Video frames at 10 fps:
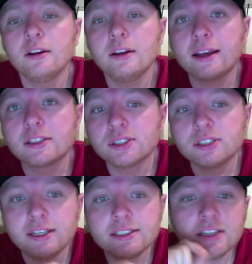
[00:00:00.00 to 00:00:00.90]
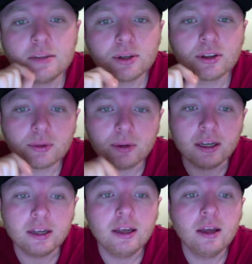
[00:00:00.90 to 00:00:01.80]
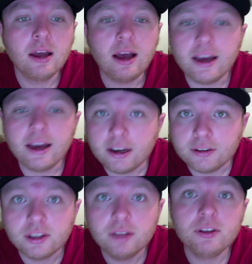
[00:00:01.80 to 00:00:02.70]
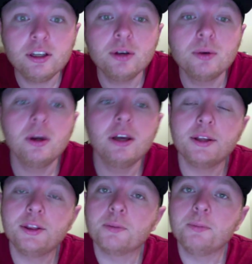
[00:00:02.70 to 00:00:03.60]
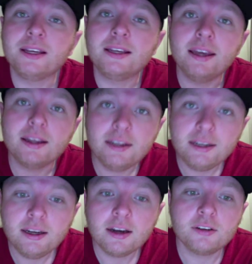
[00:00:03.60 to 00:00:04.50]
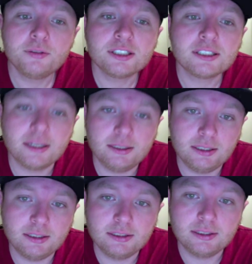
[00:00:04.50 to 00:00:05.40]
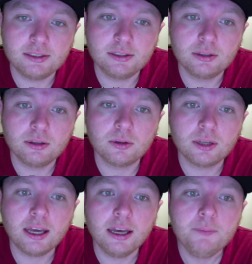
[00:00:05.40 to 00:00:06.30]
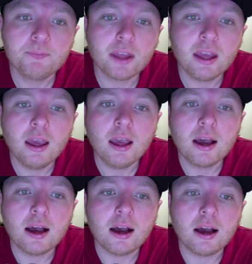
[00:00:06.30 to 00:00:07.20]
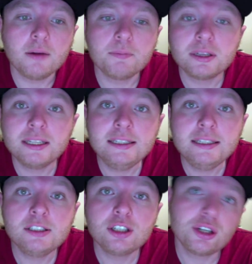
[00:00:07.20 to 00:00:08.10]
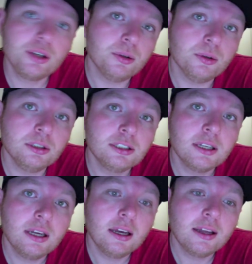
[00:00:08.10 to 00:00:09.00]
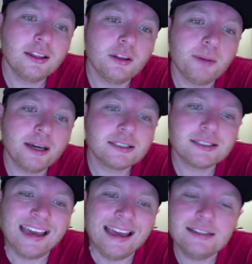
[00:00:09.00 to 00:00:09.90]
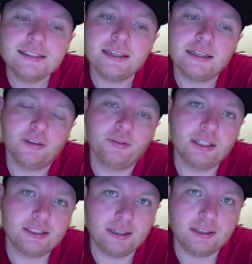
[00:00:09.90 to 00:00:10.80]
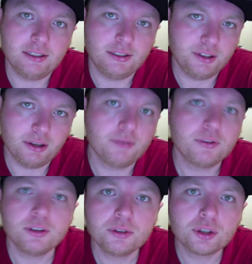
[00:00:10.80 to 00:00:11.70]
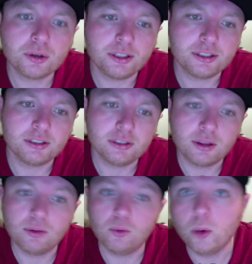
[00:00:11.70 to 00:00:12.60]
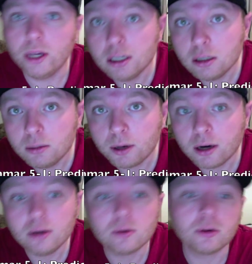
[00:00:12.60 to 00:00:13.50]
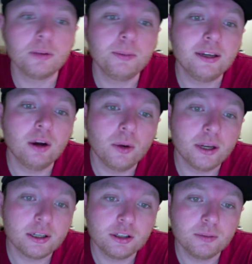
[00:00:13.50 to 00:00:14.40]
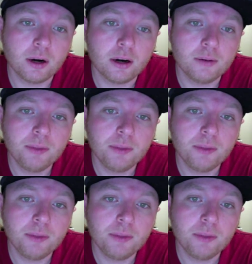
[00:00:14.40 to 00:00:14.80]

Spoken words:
exercise number 3. I have given you the beginning of a sentence, okay? Please choose the best ending of the sentence. You have 2 choices, the will part or the be going to part.